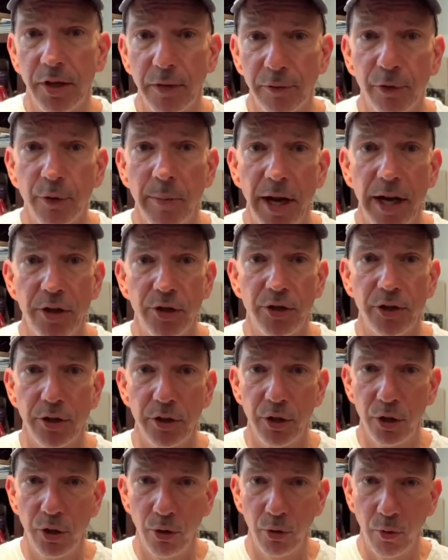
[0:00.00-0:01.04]

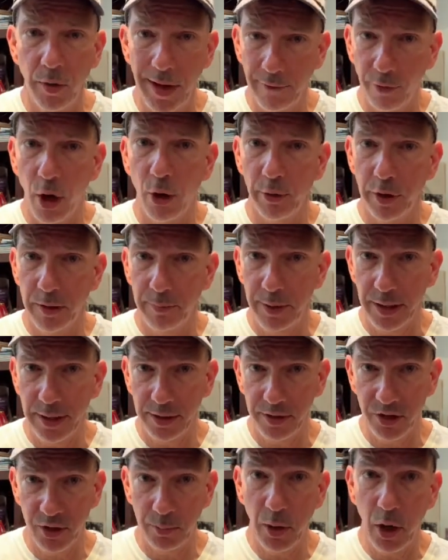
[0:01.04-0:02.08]
information you have already been
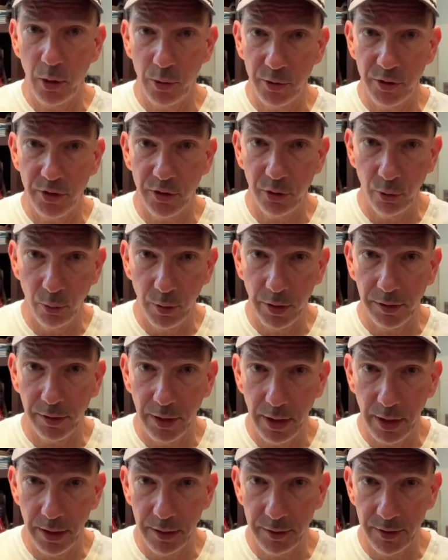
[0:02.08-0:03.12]
exposed to
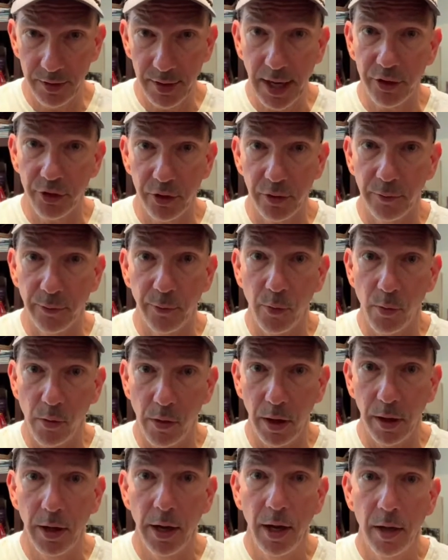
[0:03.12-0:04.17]
within section
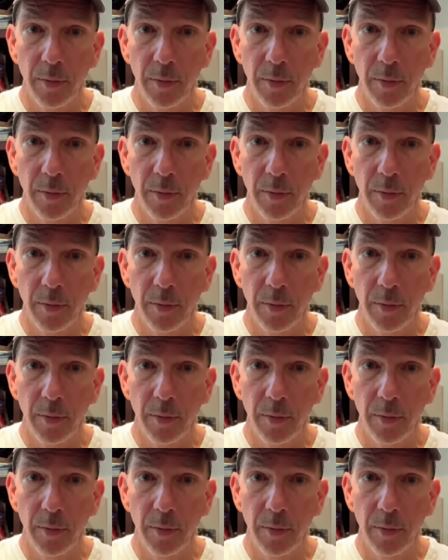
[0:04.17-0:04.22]
4,